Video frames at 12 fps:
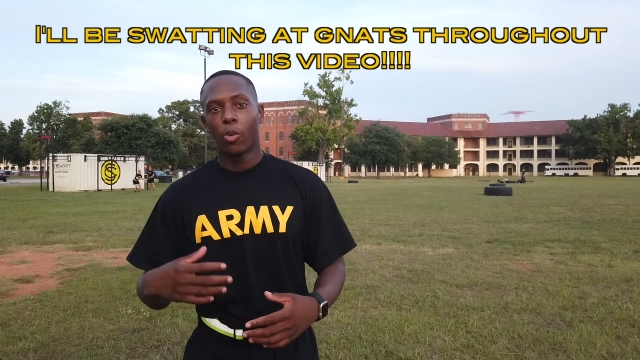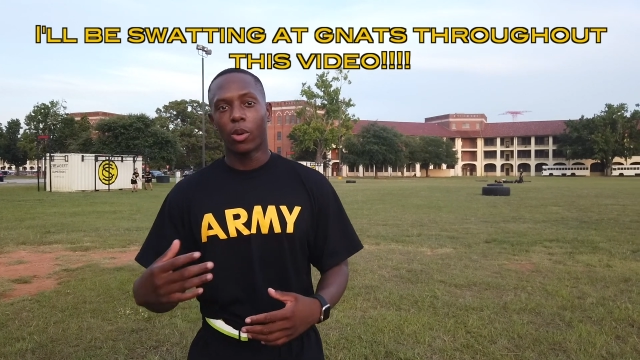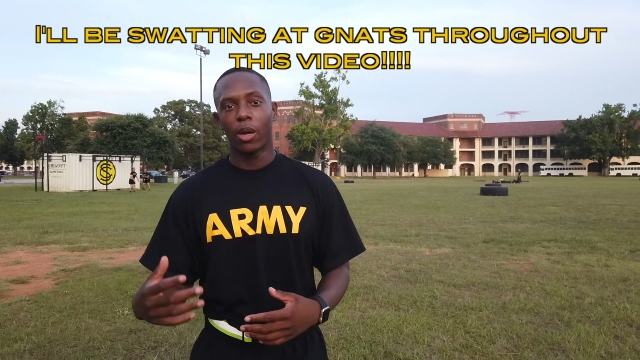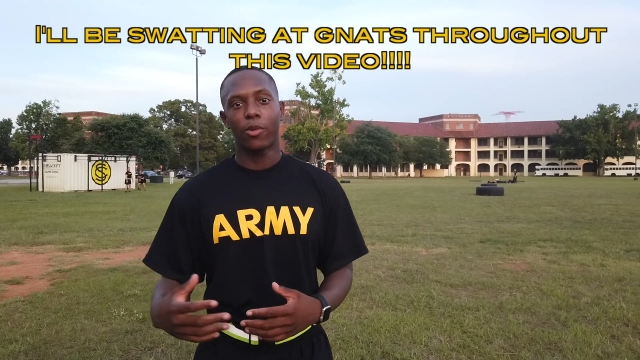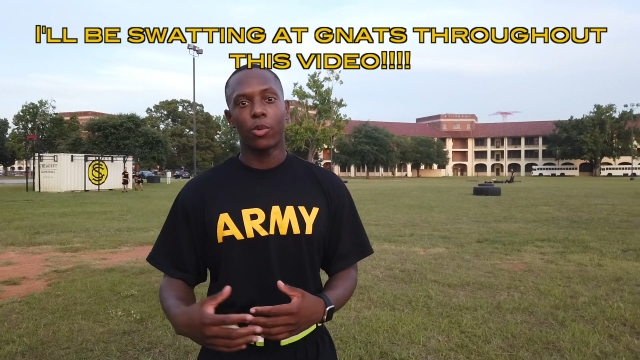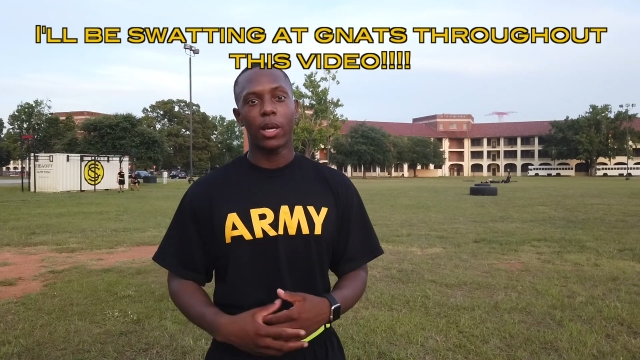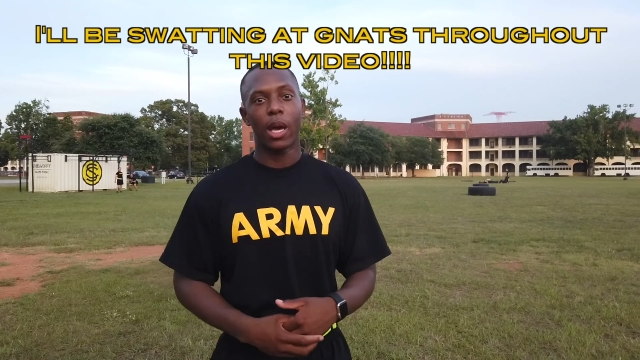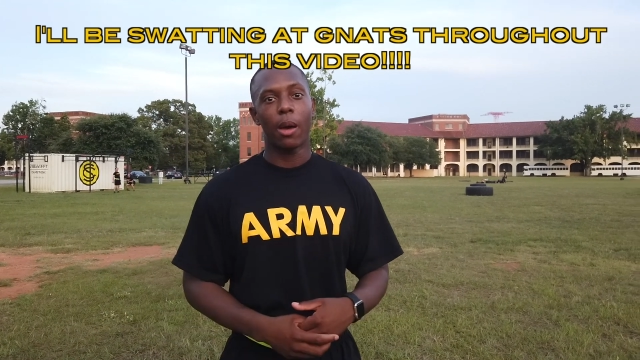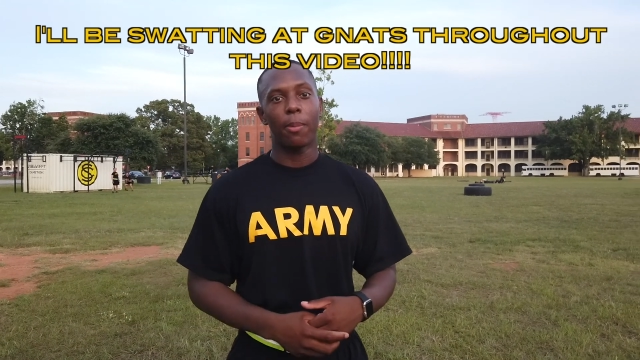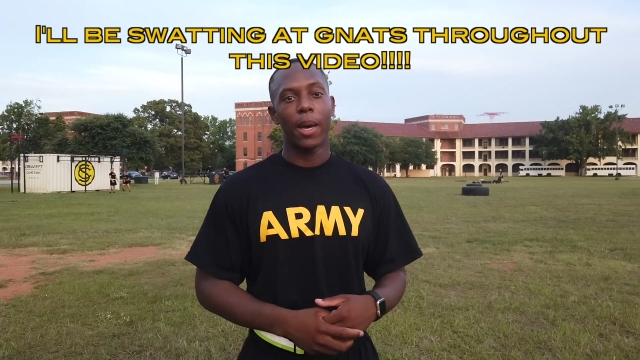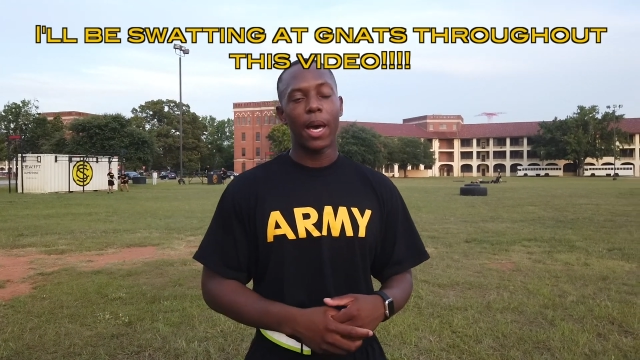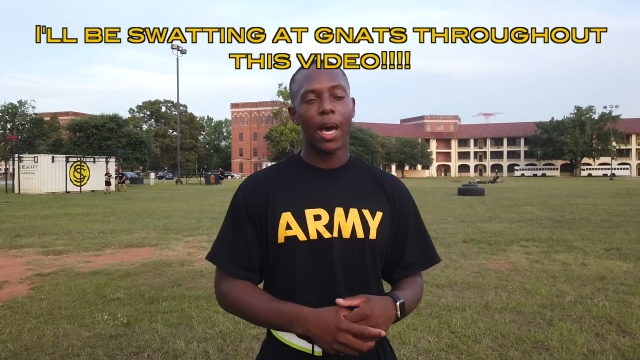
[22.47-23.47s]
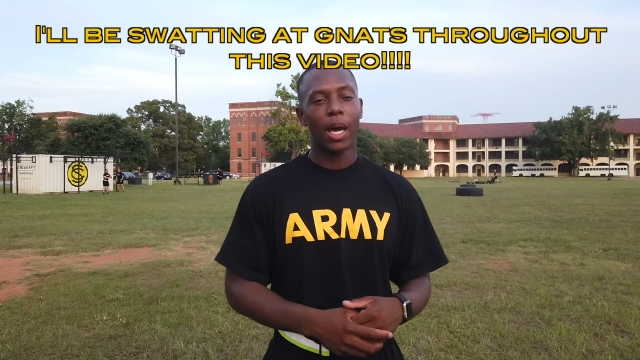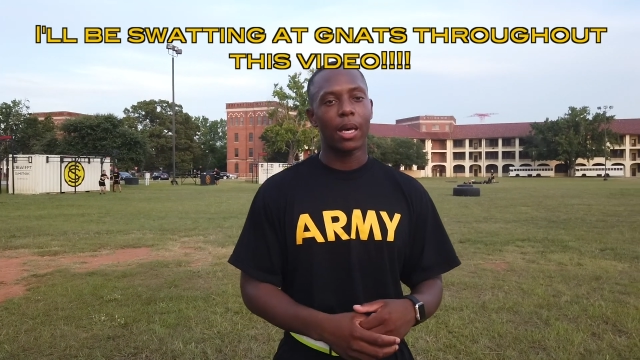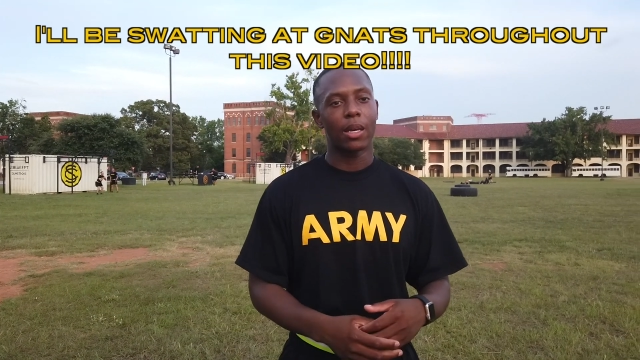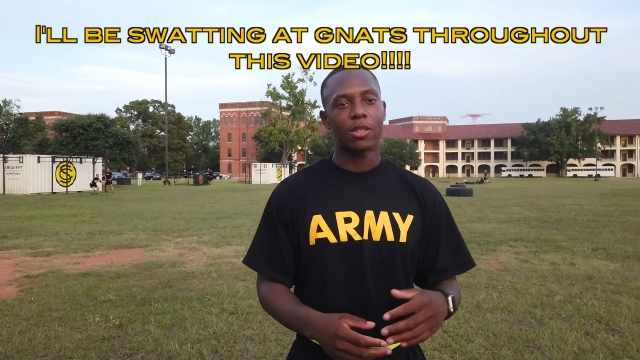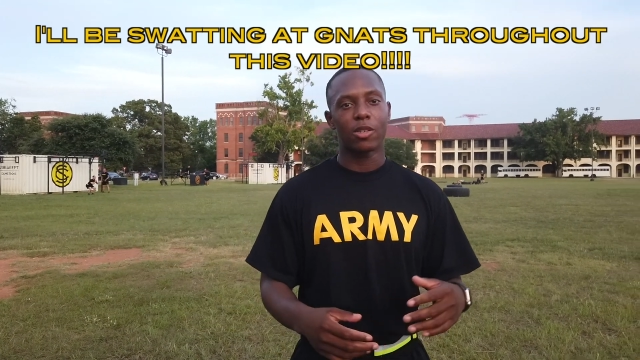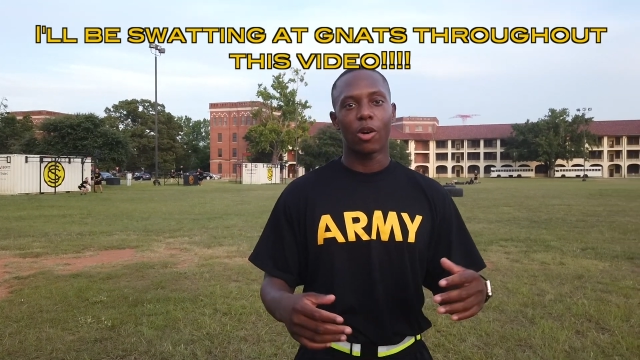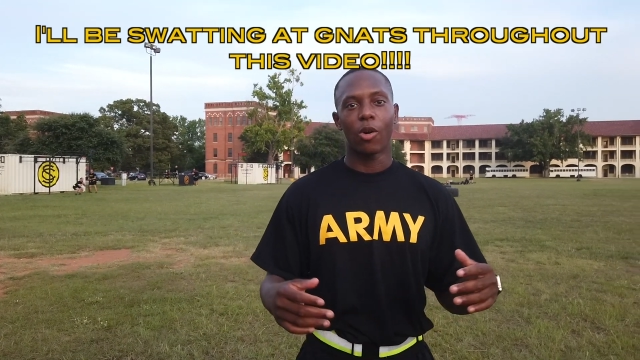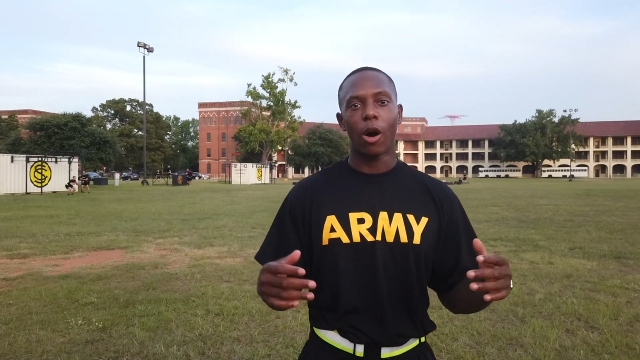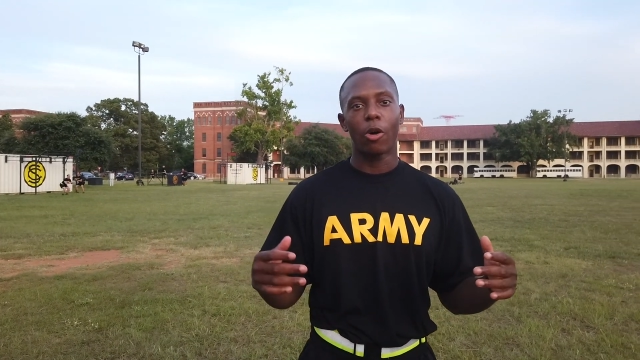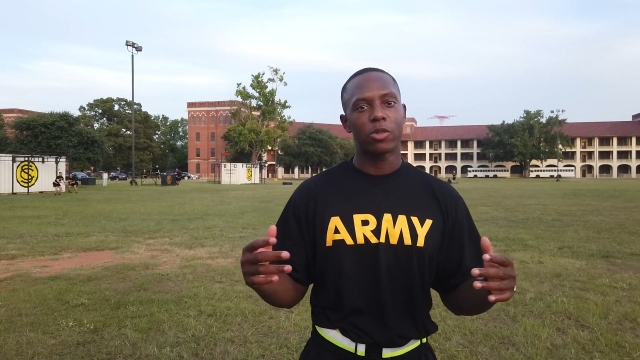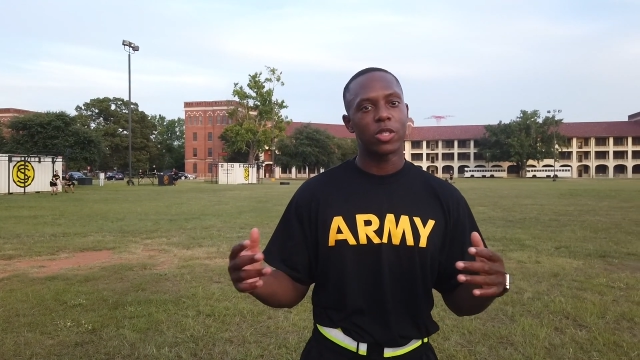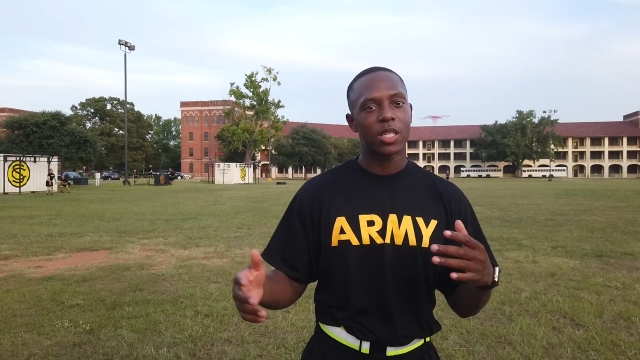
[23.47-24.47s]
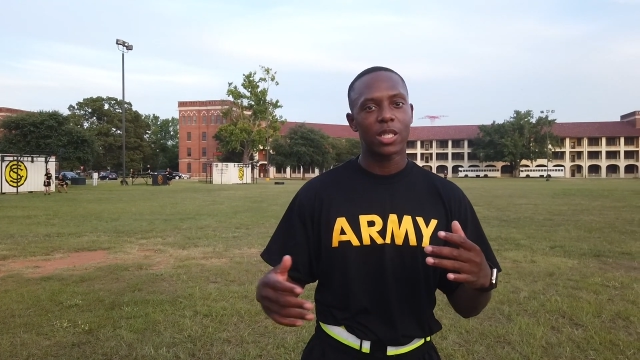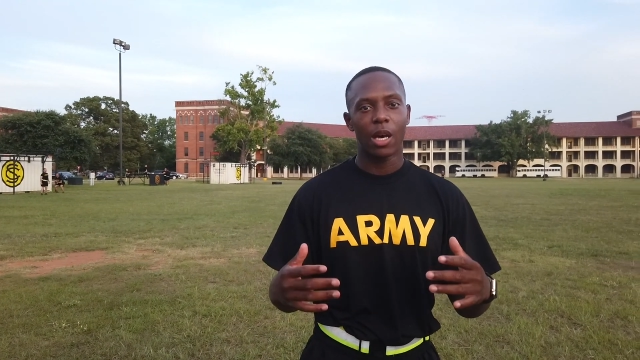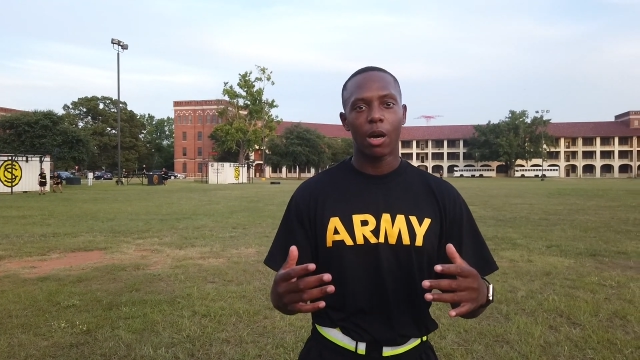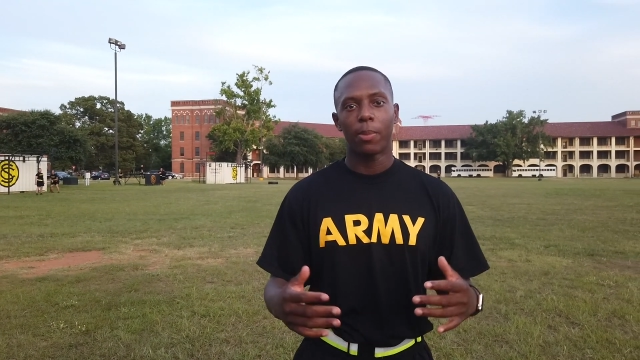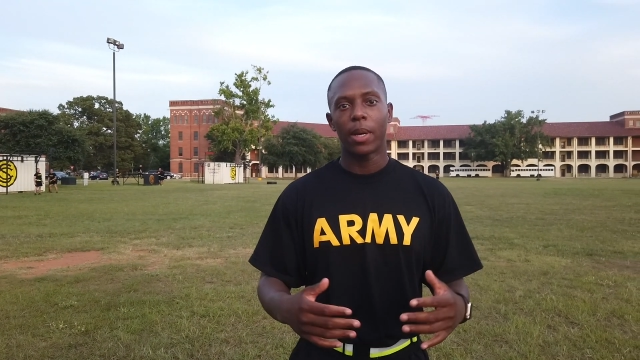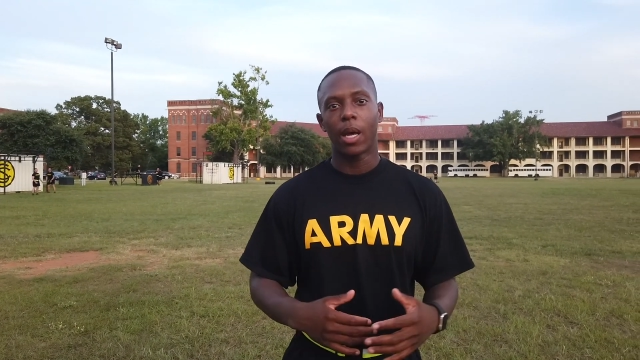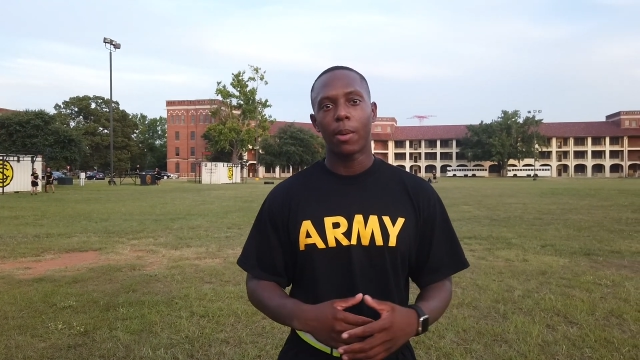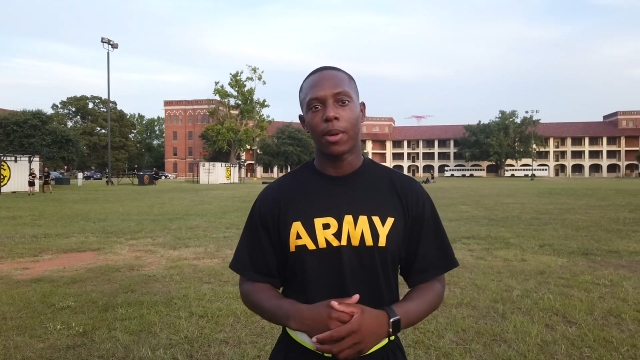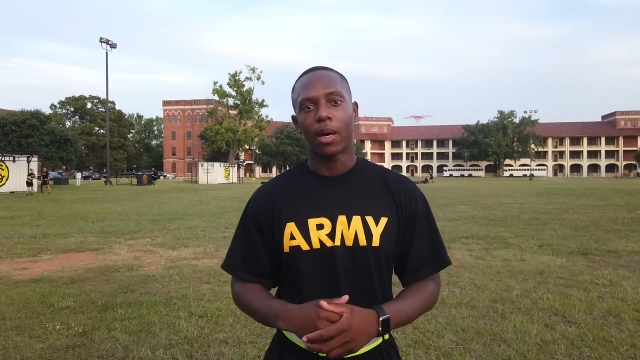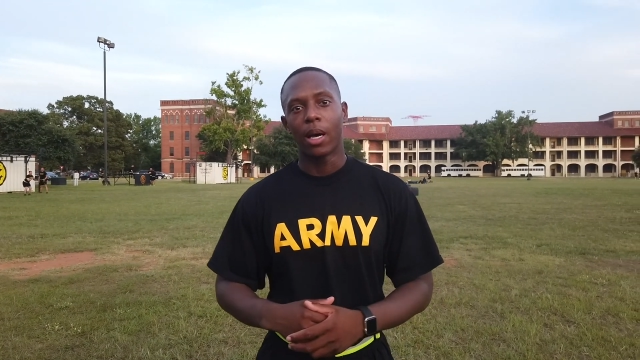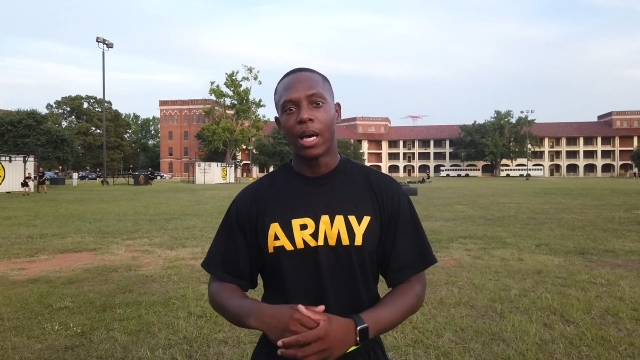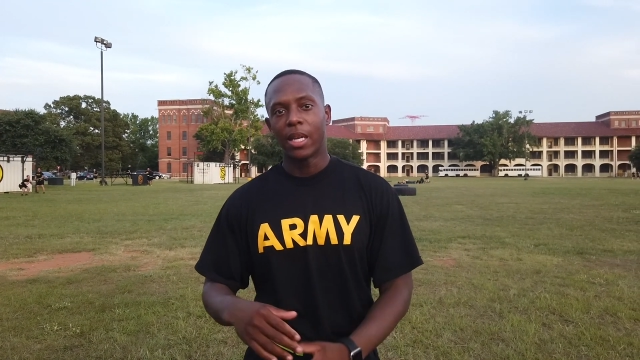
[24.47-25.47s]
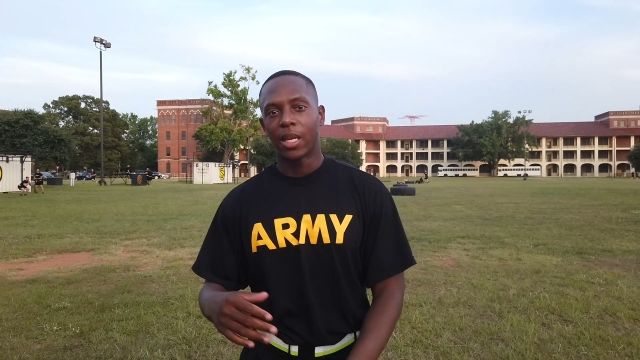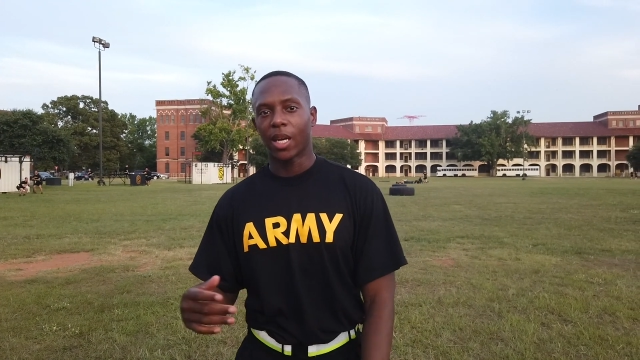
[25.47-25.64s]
whenever we got back, and so I was just now being able to